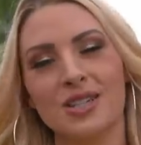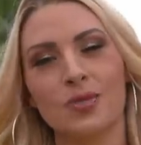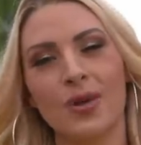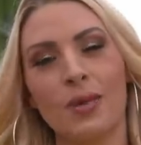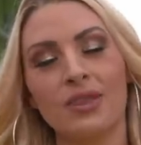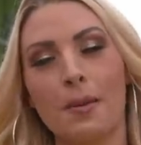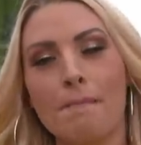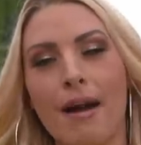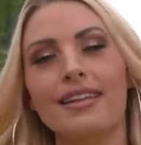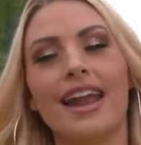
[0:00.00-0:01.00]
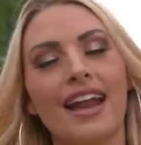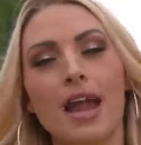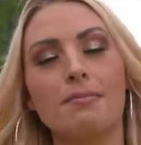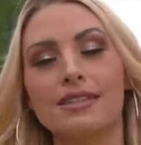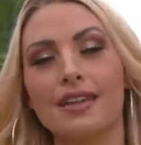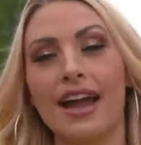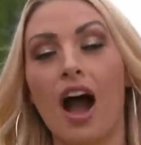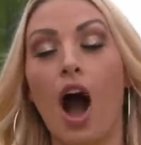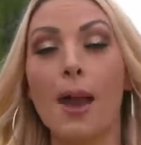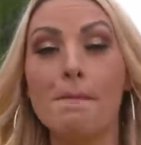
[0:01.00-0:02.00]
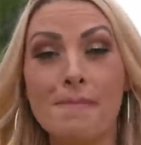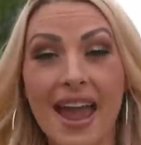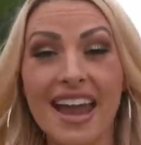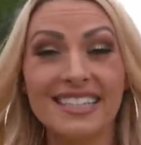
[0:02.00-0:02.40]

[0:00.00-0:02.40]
the ring with the Monday Night Messiah on May